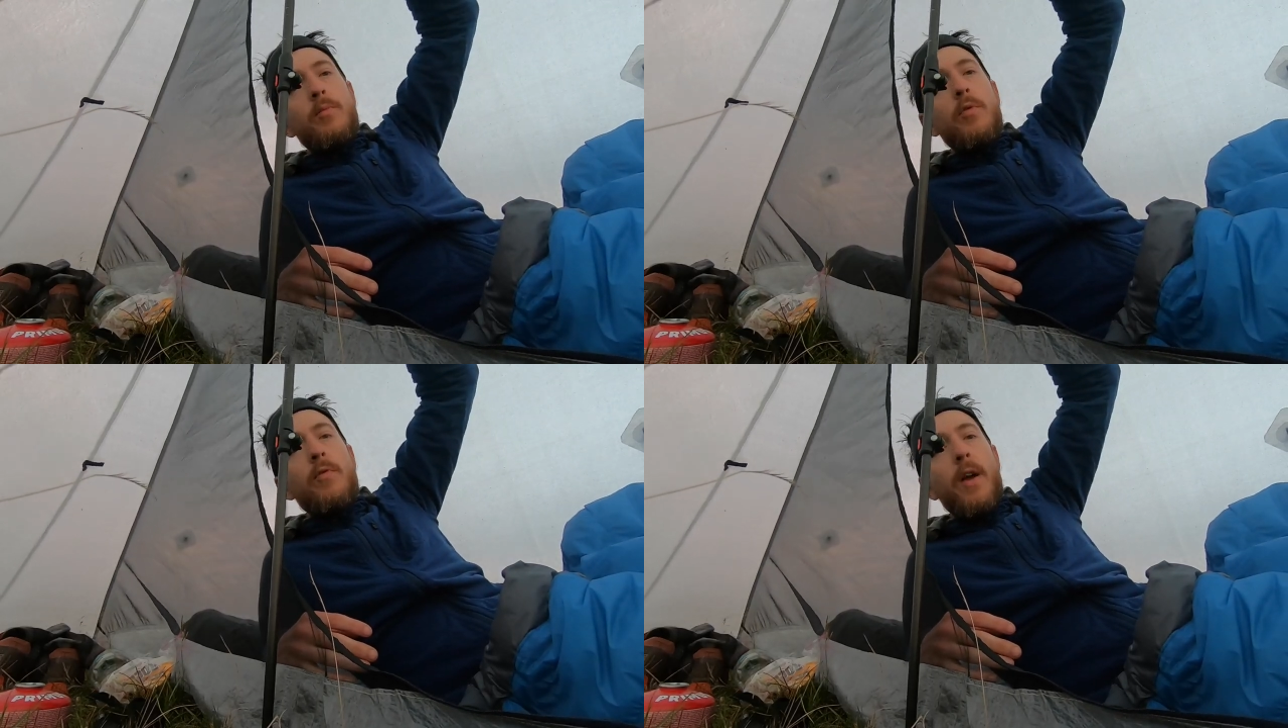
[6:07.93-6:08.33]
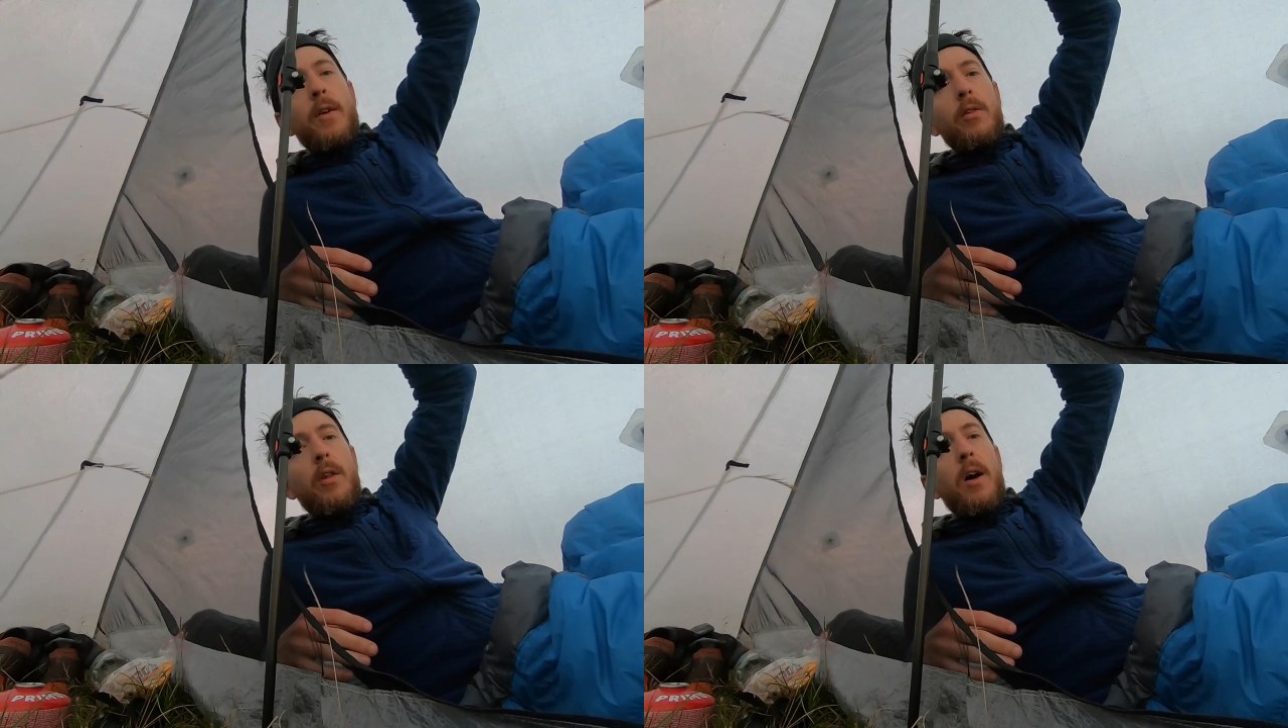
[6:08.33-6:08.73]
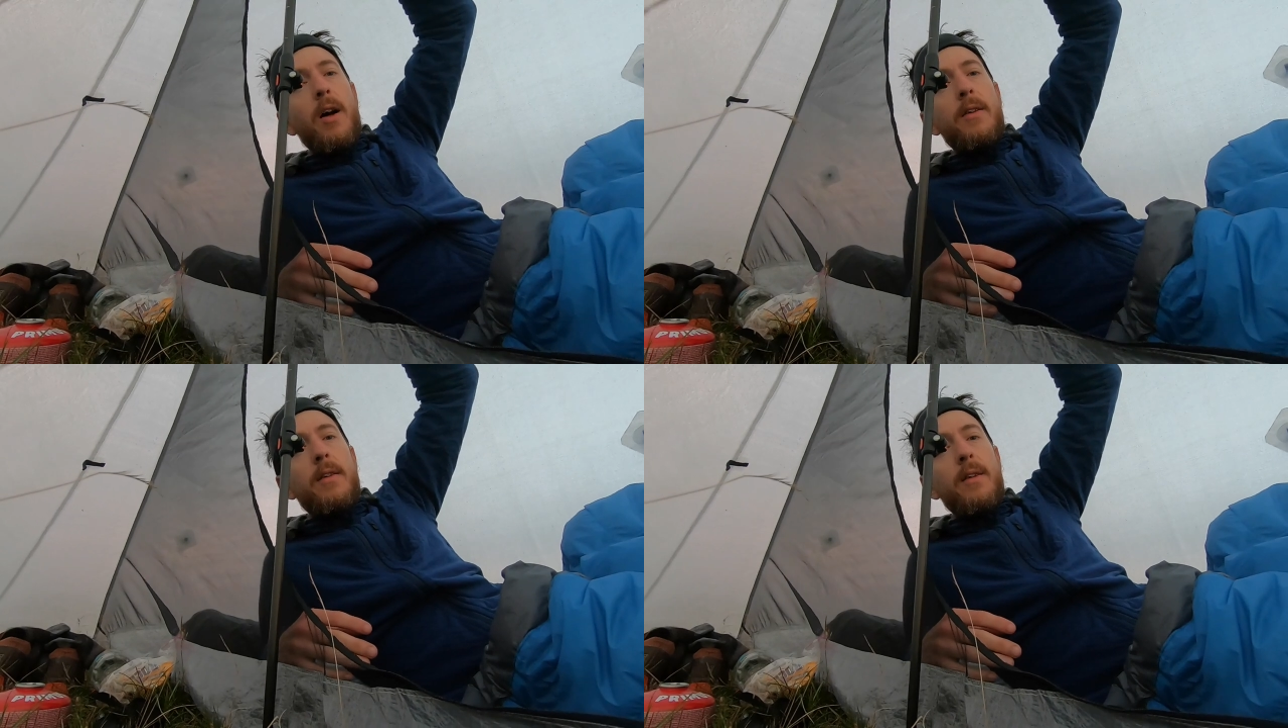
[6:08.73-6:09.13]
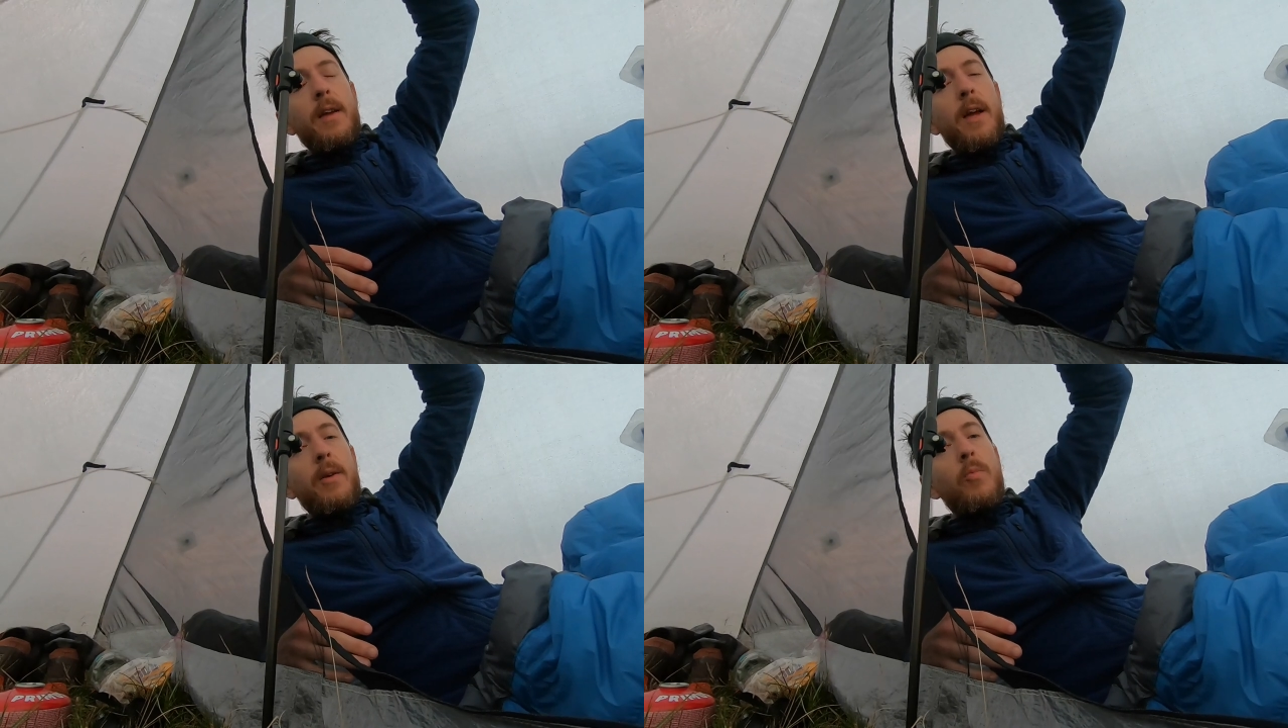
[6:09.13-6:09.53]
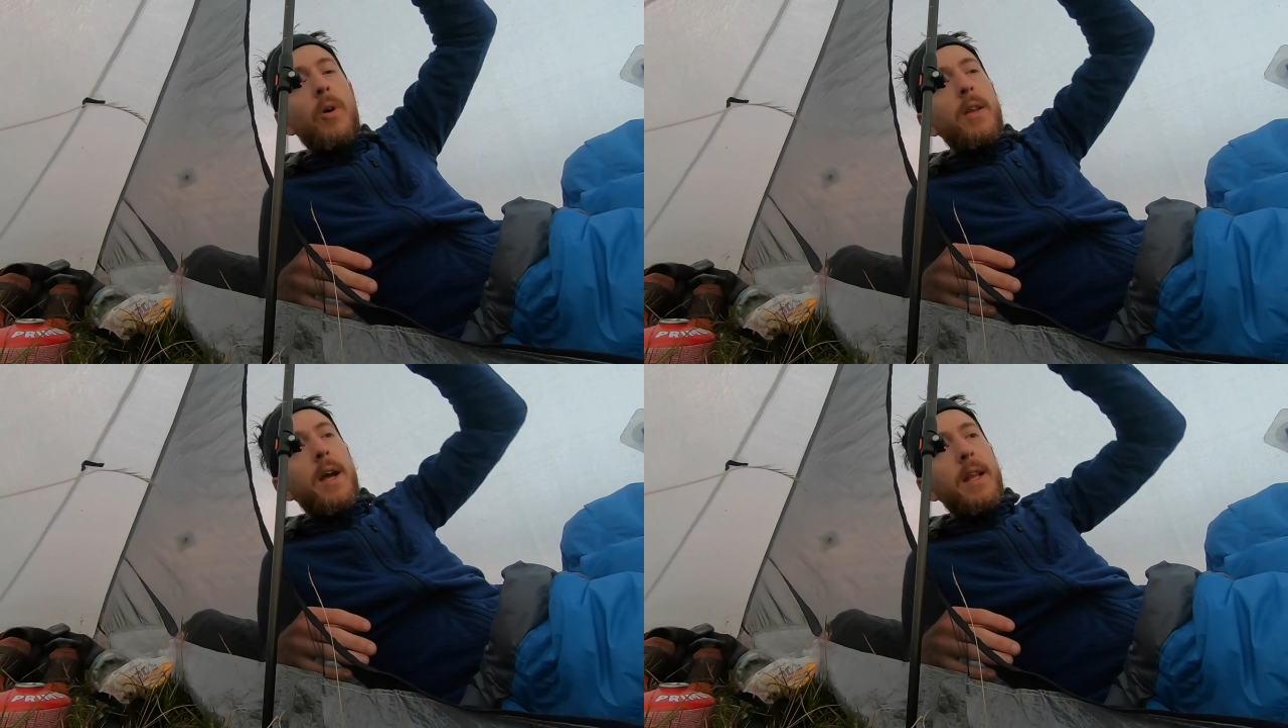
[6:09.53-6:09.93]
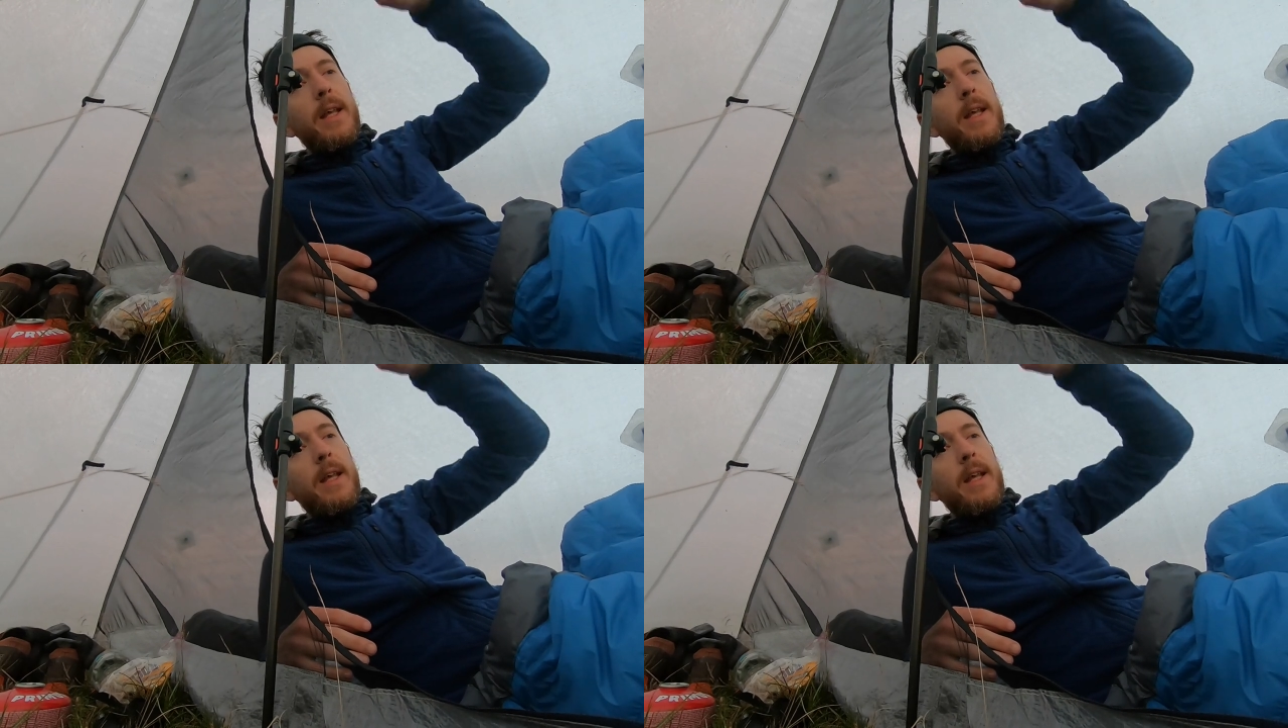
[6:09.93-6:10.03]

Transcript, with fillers: move around a lot. And one night